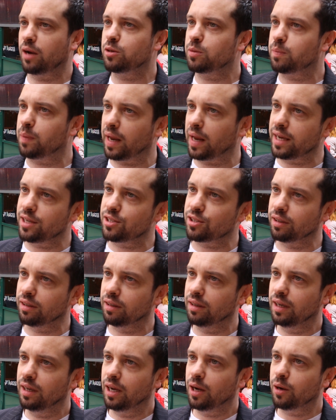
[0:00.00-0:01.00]
I was
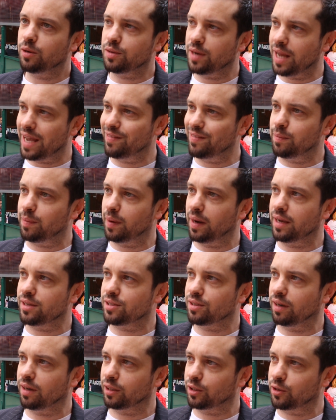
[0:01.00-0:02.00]
blazer, it was a navy
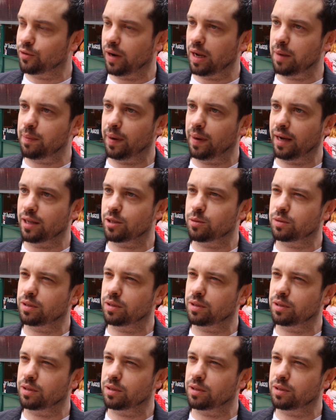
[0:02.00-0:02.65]
blazer and grey pants,